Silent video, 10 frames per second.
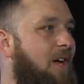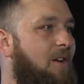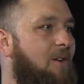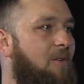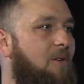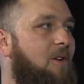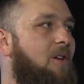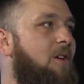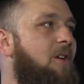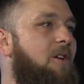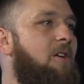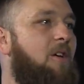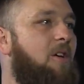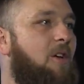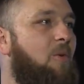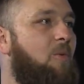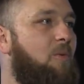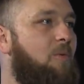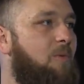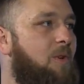And, you know,
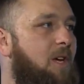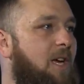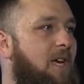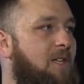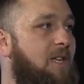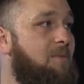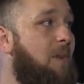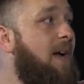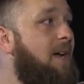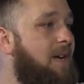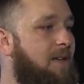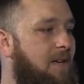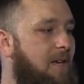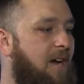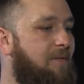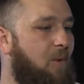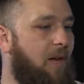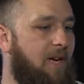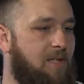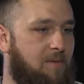I feel
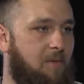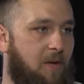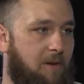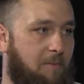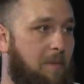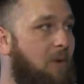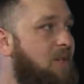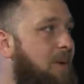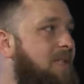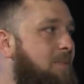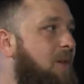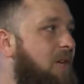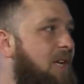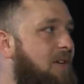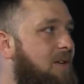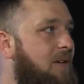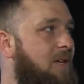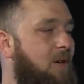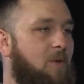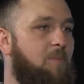like it's like my responsibility,
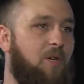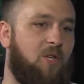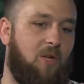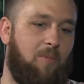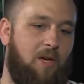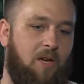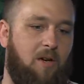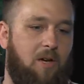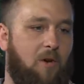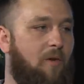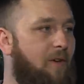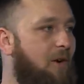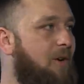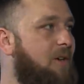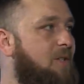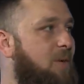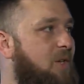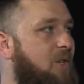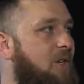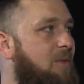you know, especially being, you know, a veteran,
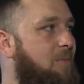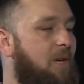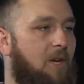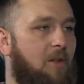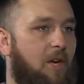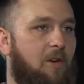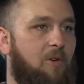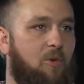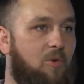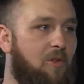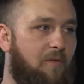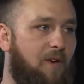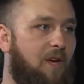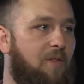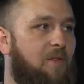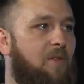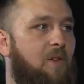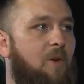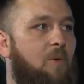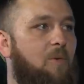especially being like new to the faith,
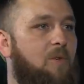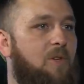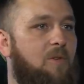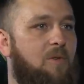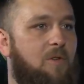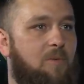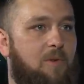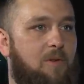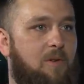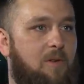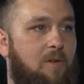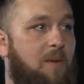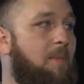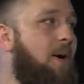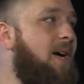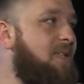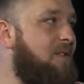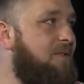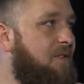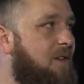you know, to be a
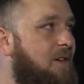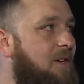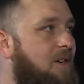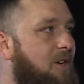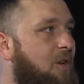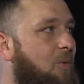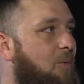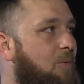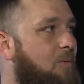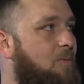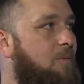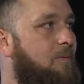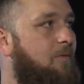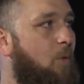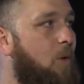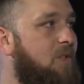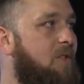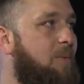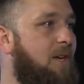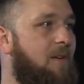positive, you know, force,
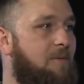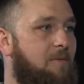to be,